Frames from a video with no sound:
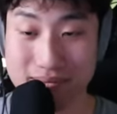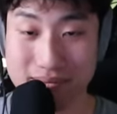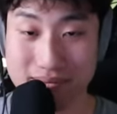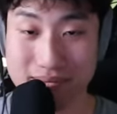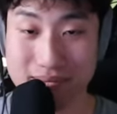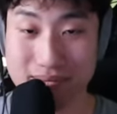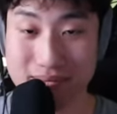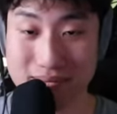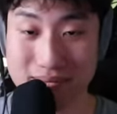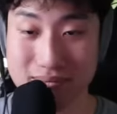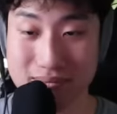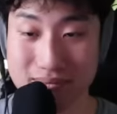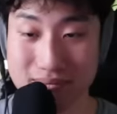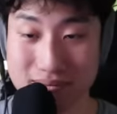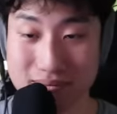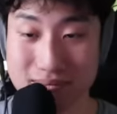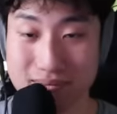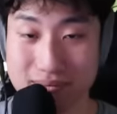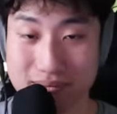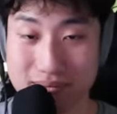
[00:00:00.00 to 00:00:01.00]

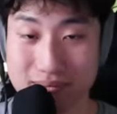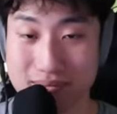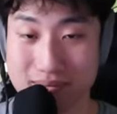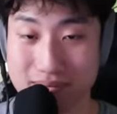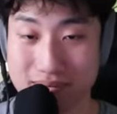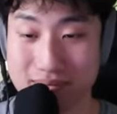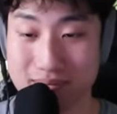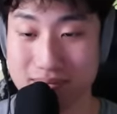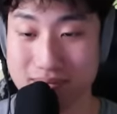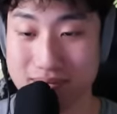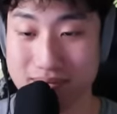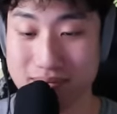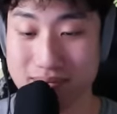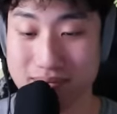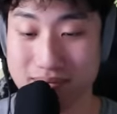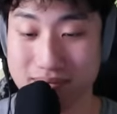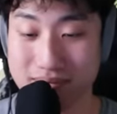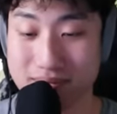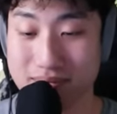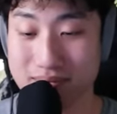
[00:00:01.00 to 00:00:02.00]

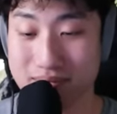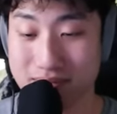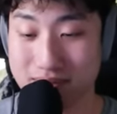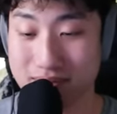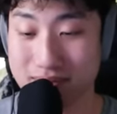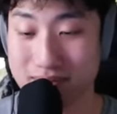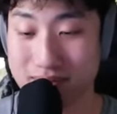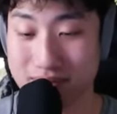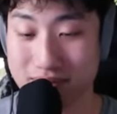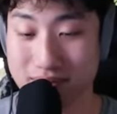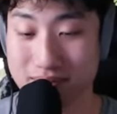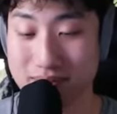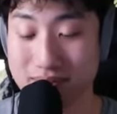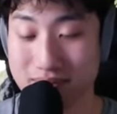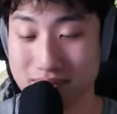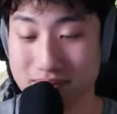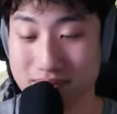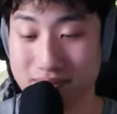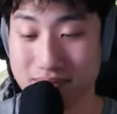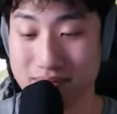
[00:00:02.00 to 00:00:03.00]

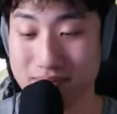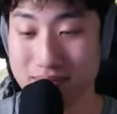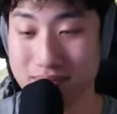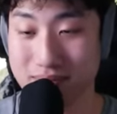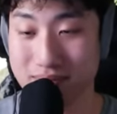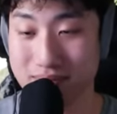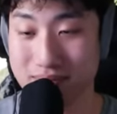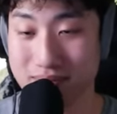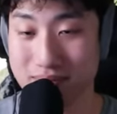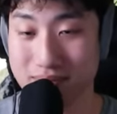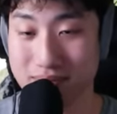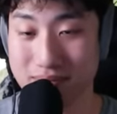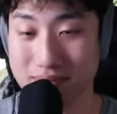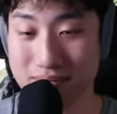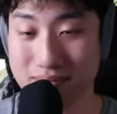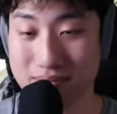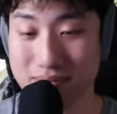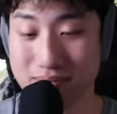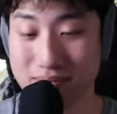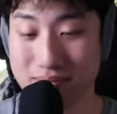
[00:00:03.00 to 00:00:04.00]

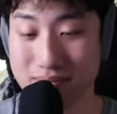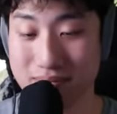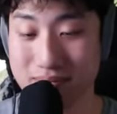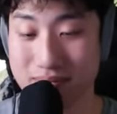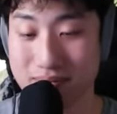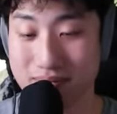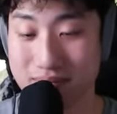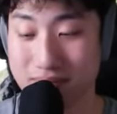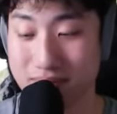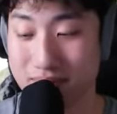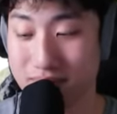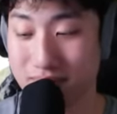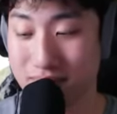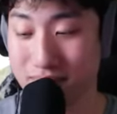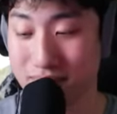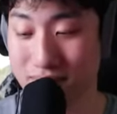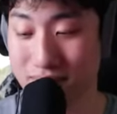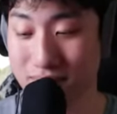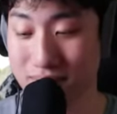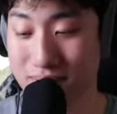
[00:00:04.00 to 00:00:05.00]

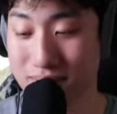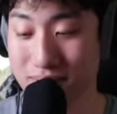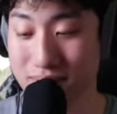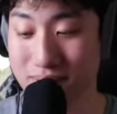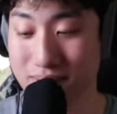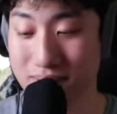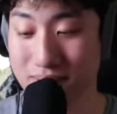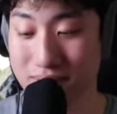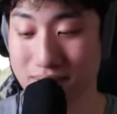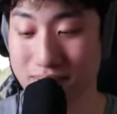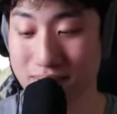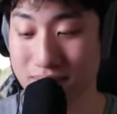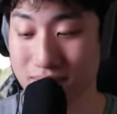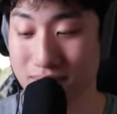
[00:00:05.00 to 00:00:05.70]
No one is speaking in this clip.